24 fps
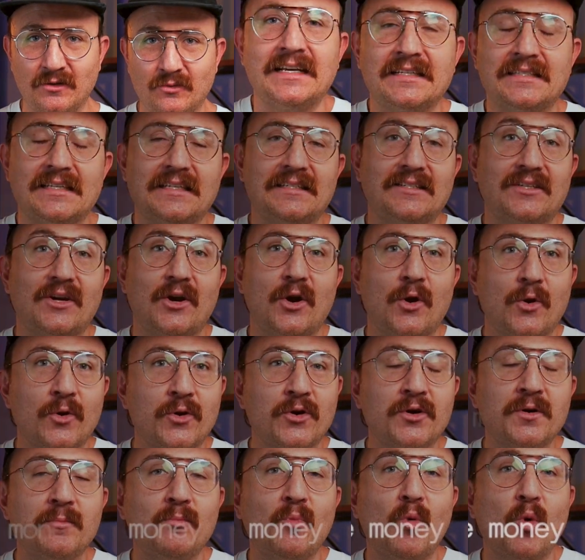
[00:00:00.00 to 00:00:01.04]
Is it to
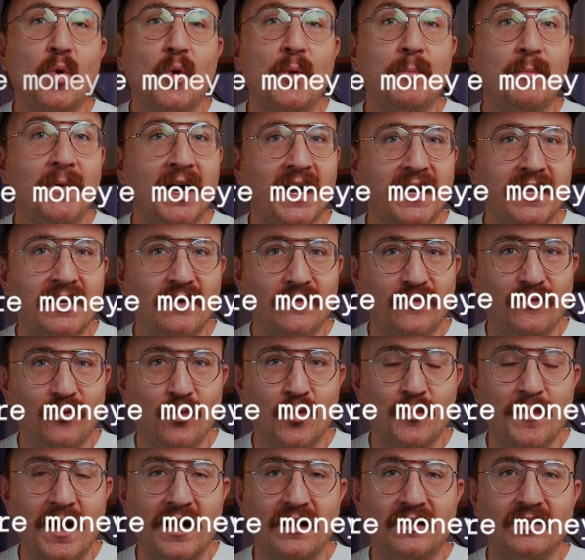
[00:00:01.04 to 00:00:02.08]
earn more money for
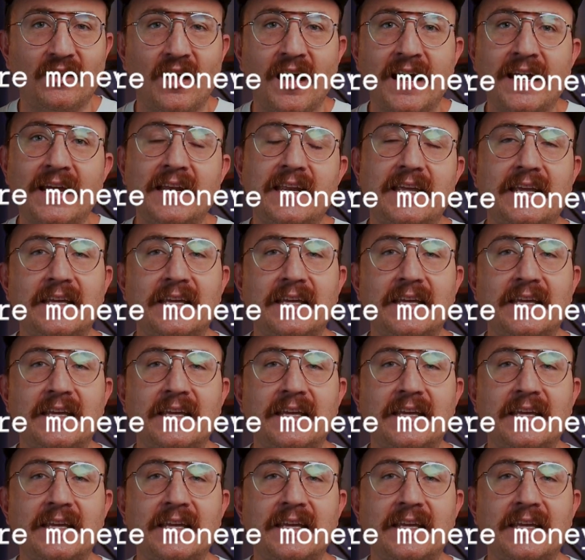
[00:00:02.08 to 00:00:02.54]
my client?